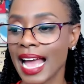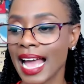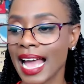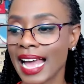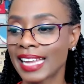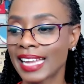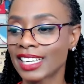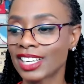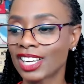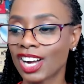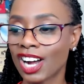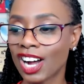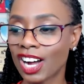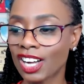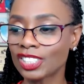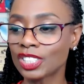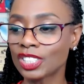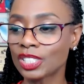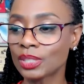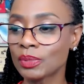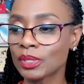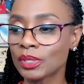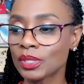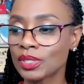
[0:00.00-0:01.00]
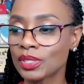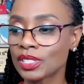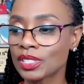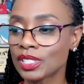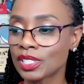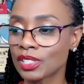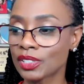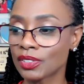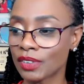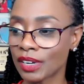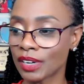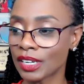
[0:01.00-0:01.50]
and contribute to
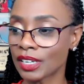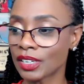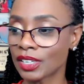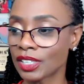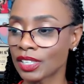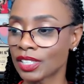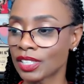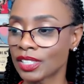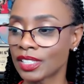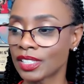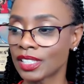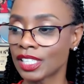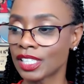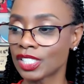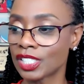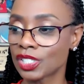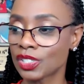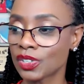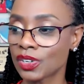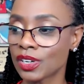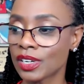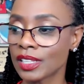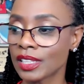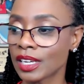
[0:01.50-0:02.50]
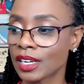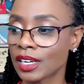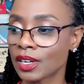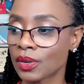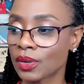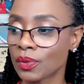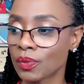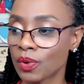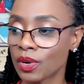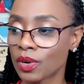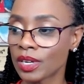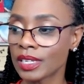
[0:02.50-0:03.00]
the greater good, ensuring that
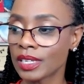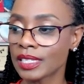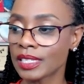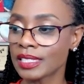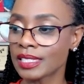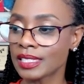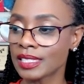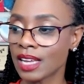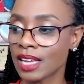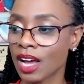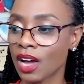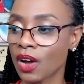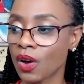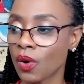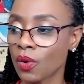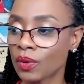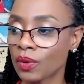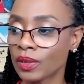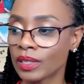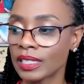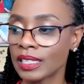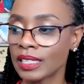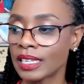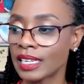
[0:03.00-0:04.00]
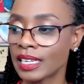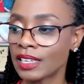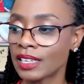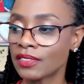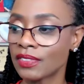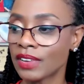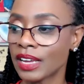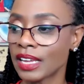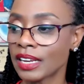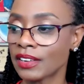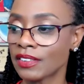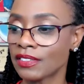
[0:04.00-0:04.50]
her work is not only
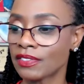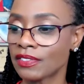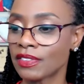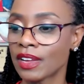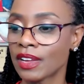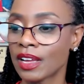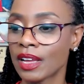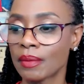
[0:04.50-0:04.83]
innovative,